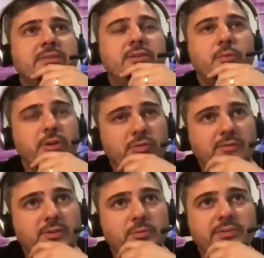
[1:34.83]
So we
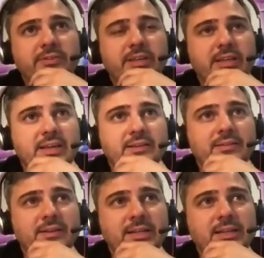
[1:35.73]
traveled with the kid.
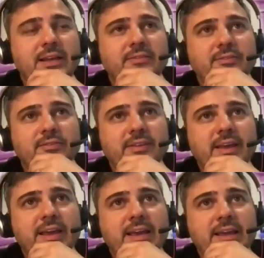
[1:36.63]
Needless to
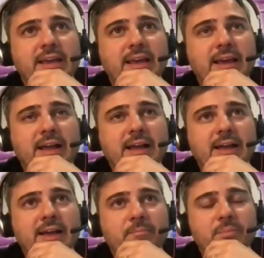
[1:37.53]
say,
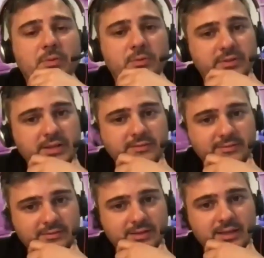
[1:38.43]
it was an
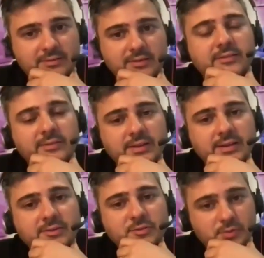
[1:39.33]

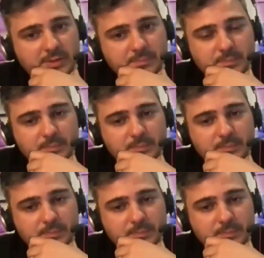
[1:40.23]
exhausting trip